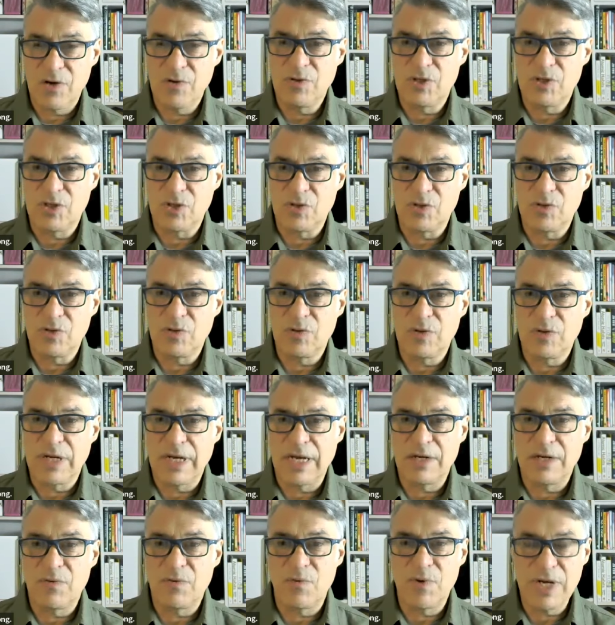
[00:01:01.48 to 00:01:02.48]
go to
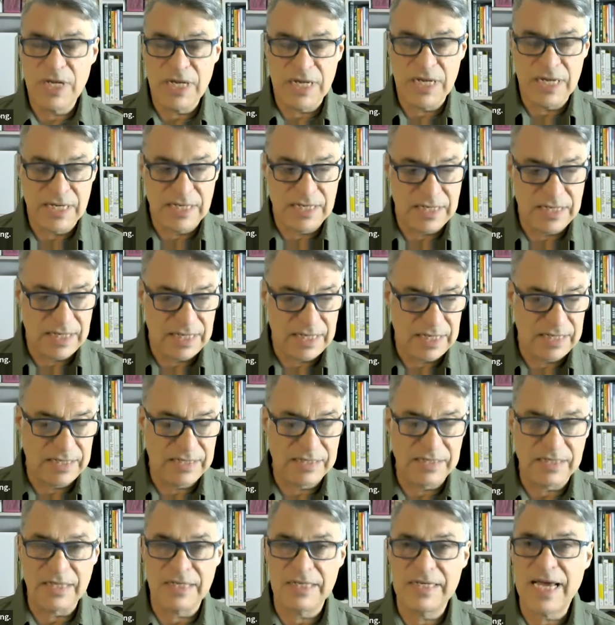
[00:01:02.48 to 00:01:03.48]
and read
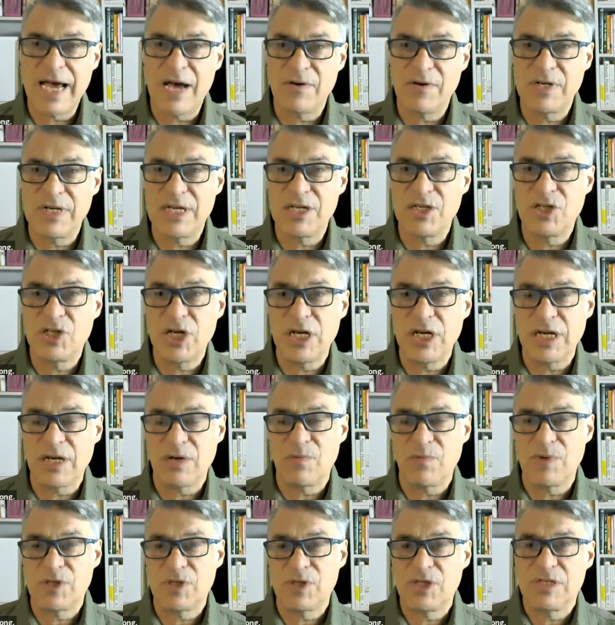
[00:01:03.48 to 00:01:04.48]
is the Tao Te
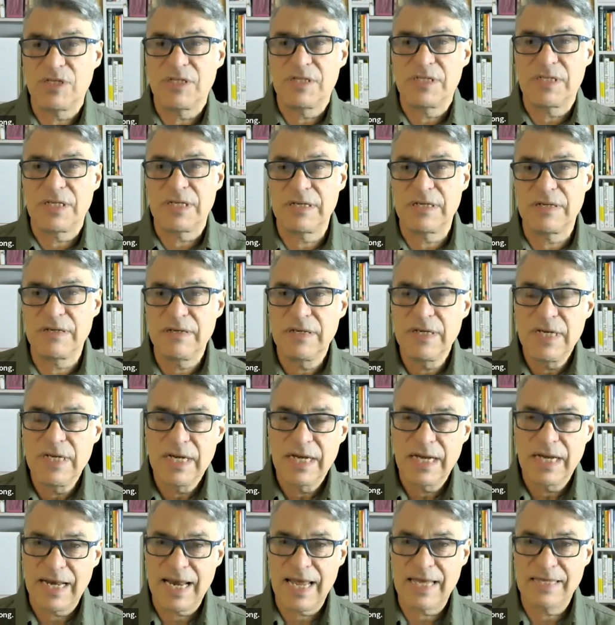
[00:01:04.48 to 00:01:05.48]
Ching, which is a
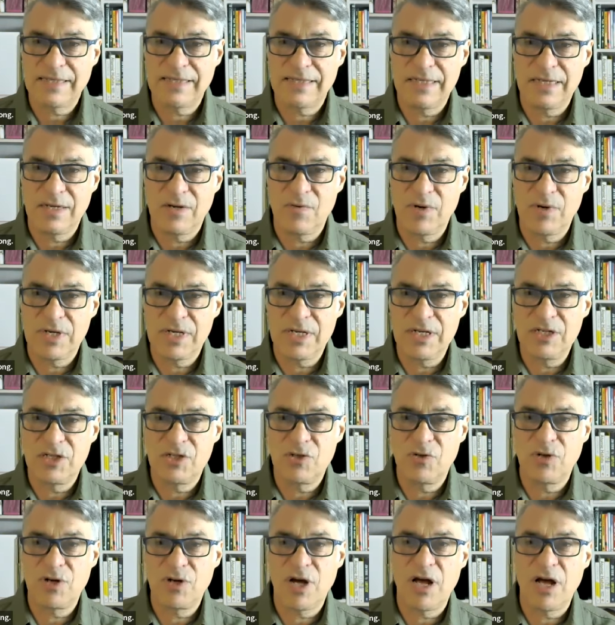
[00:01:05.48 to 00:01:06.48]
classic written
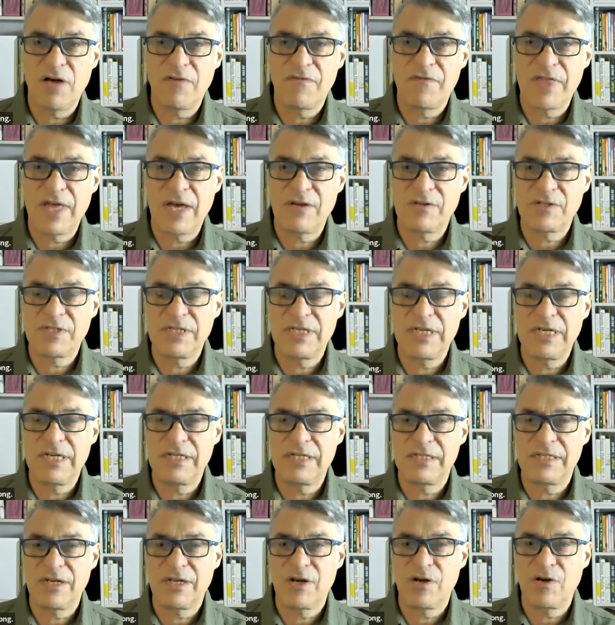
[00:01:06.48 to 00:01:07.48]
2,500
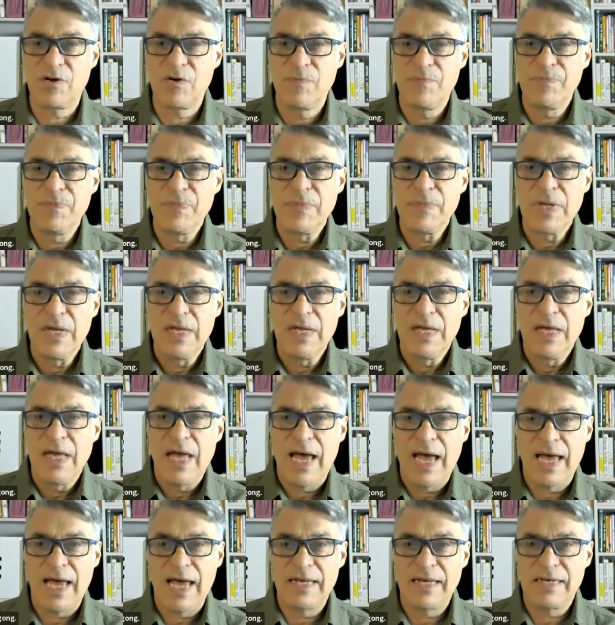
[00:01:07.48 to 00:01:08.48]
years ago.
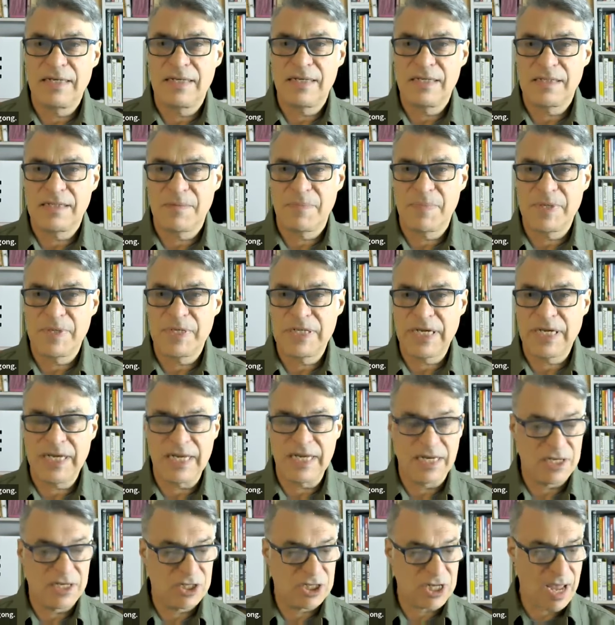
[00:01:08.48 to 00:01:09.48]
And there's a
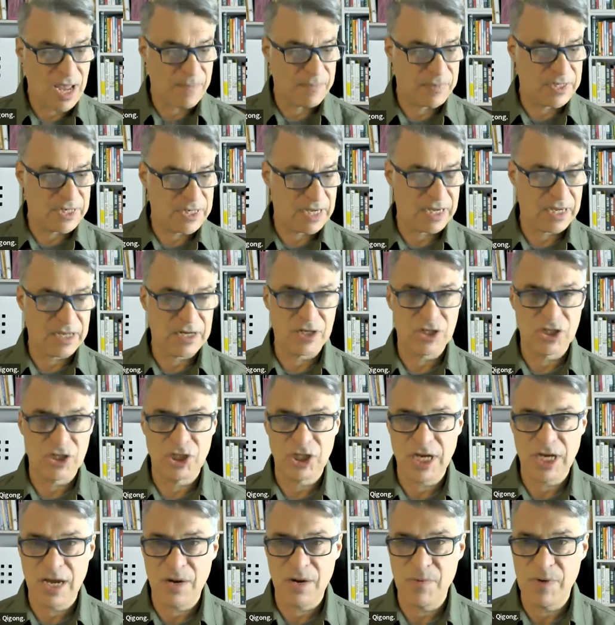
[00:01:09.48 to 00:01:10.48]
particular chapter I'm going to
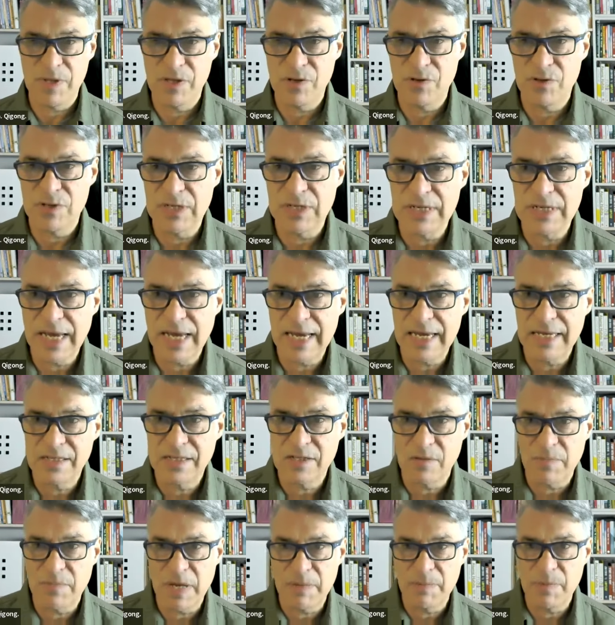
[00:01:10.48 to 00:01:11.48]
share with you today.
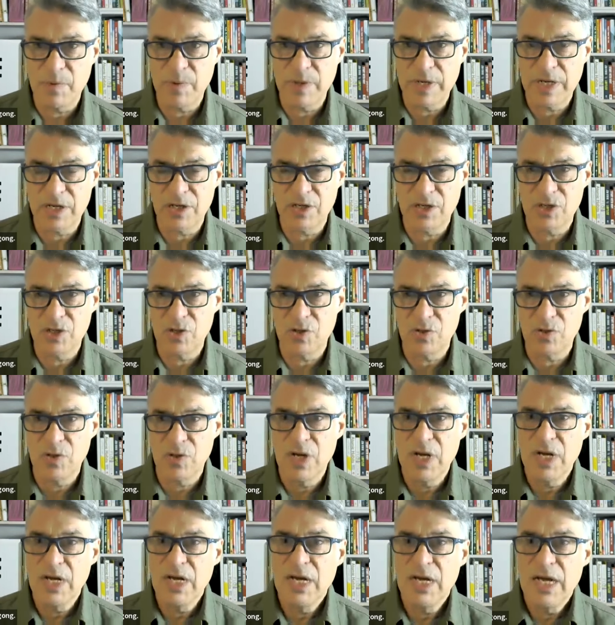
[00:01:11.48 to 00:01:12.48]
So maybe we can
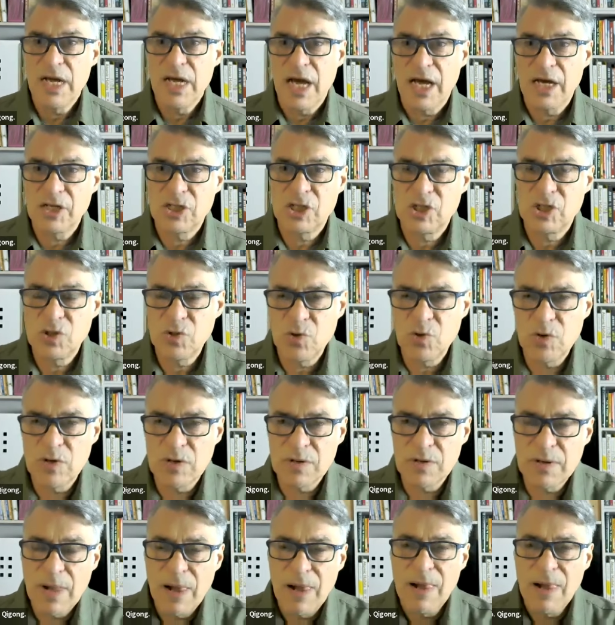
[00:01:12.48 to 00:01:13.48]
do a
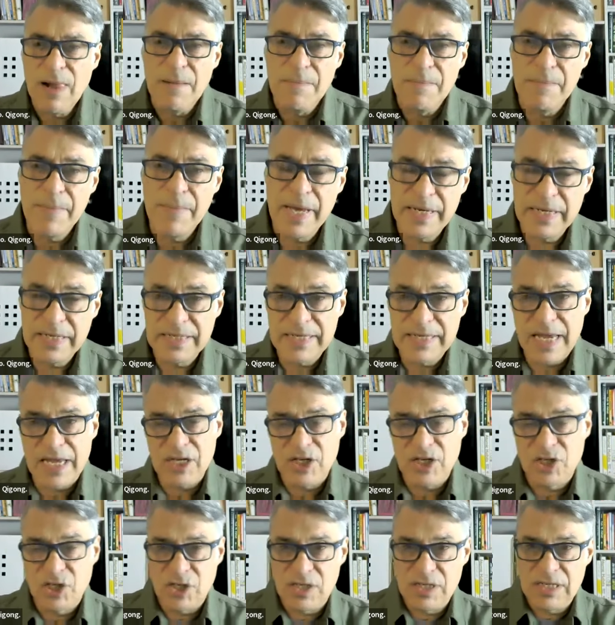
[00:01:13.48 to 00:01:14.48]
short
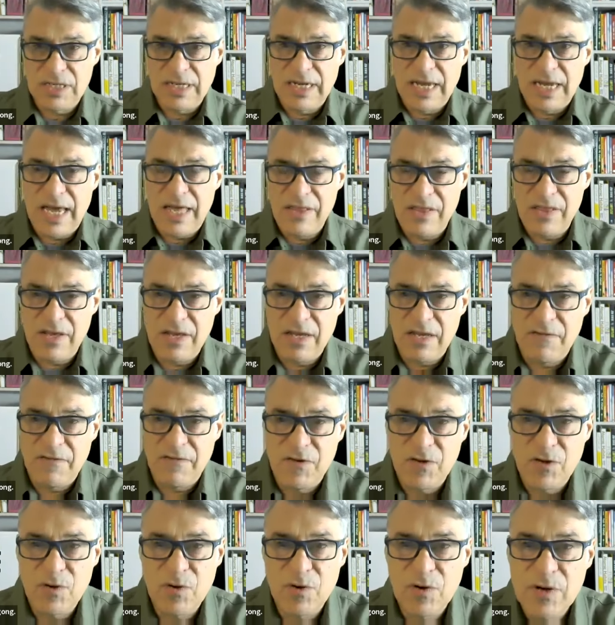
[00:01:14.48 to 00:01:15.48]
meditation together
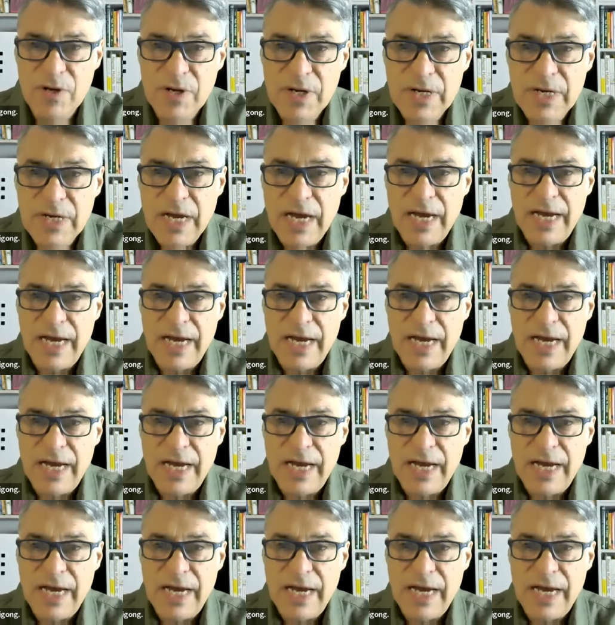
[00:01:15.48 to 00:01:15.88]
if you'll